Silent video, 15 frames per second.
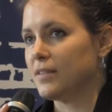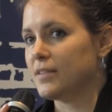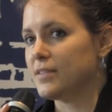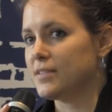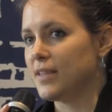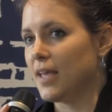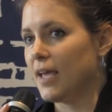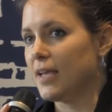the
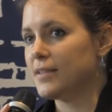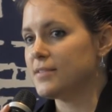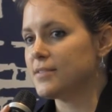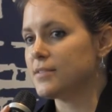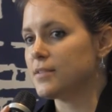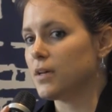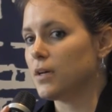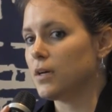
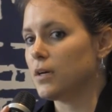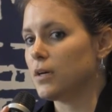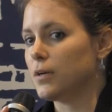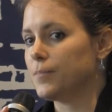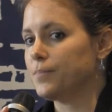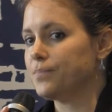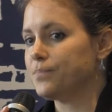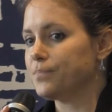States,
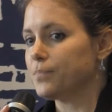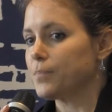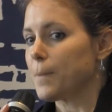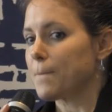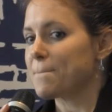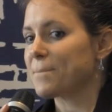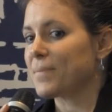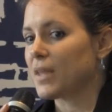
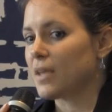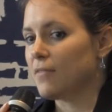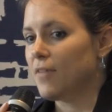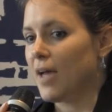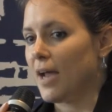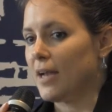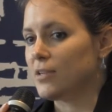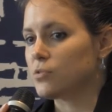
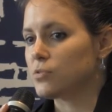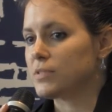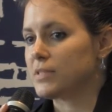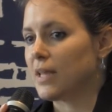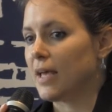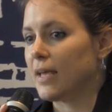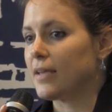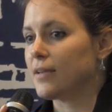
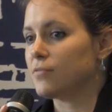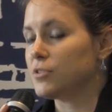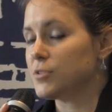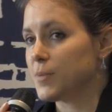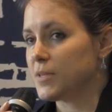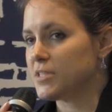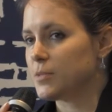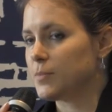values like
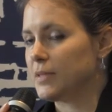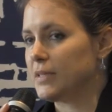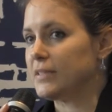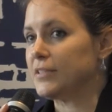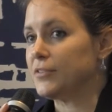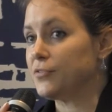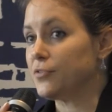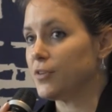
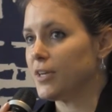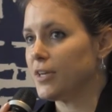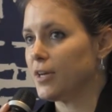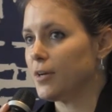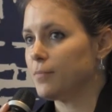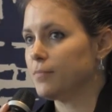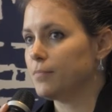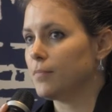responsibility,
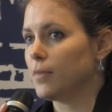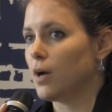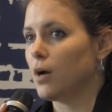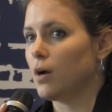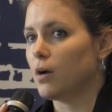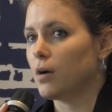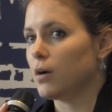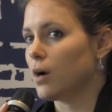freedom
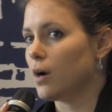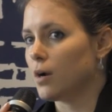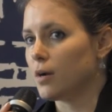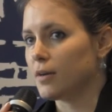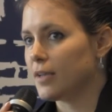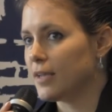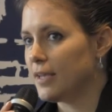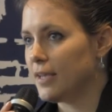
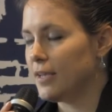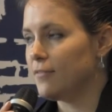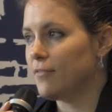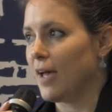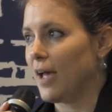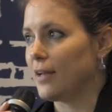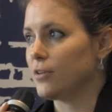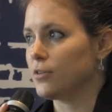are key
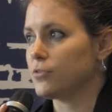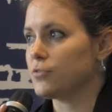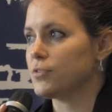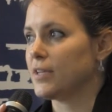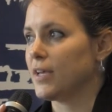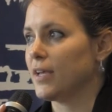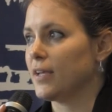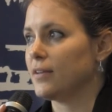
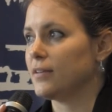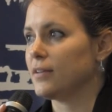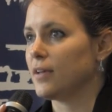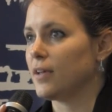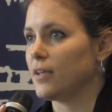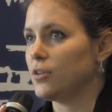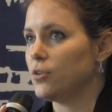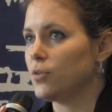values, and
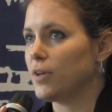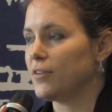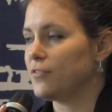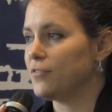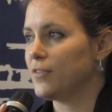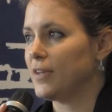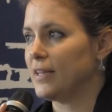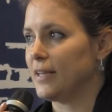you can
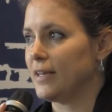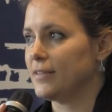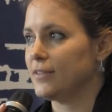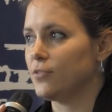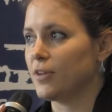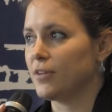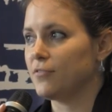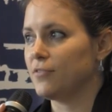feel it.
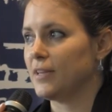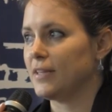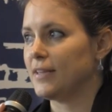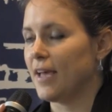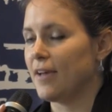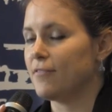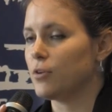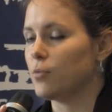You can feel it
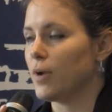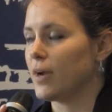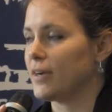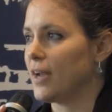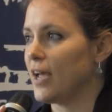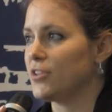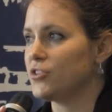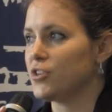
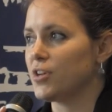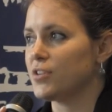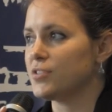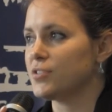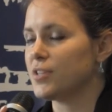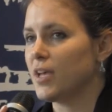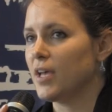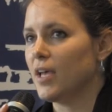everywhere, not
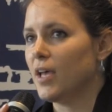just